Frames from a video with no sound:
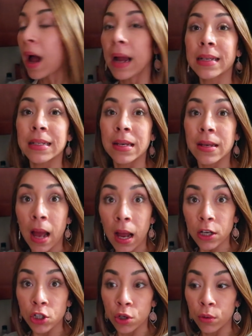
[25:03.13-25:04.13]
I did
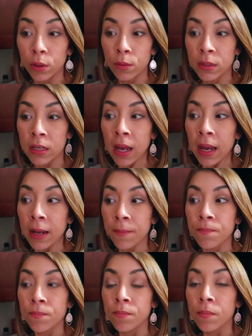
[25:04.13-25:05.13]
not show you today
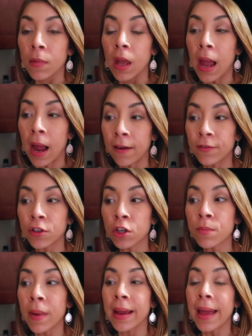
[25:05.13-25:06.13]

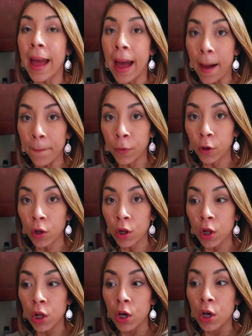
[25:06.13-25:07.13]
after my
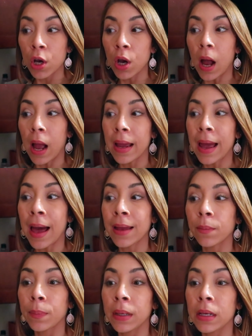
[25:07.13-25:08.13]
apple, I
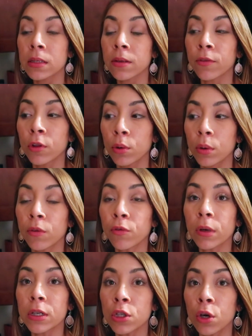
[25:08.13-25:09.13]
had a piece of
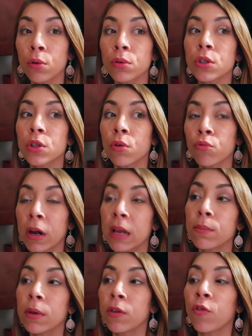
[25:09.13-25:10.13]
gluten-free toast
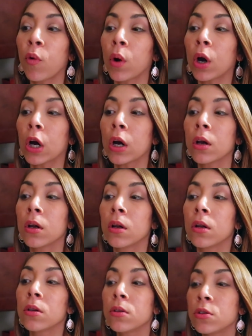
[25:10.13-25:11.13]
right before
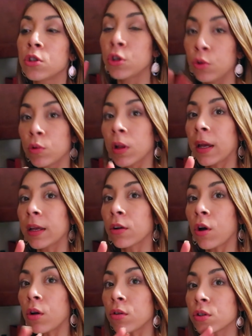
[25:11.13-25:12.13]
two client
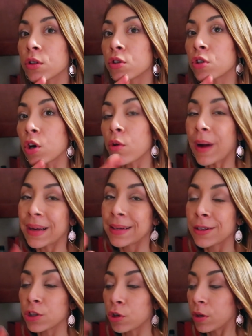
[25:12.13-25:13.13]
calls. So I
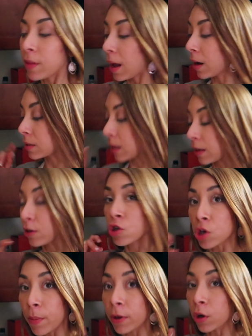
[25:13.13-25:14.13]
didn't show you that because I had to
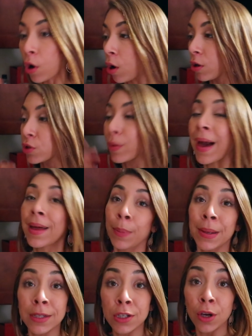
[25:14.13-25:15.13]
jump on a call. So I had
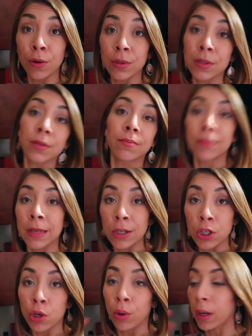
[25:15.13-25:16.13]
a piece of toast,
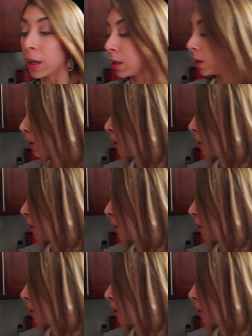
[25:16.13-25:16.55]
didn't show you.